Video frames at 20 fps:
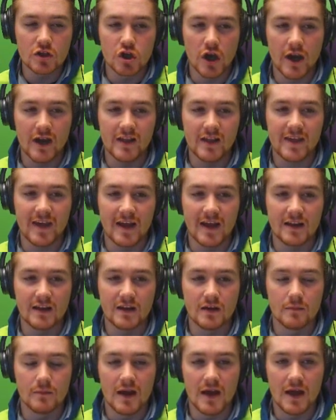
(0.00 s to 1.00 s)
oh, the train's
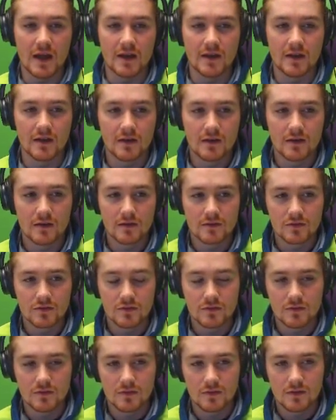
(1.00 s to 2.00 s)
ending, man. Yeah, that's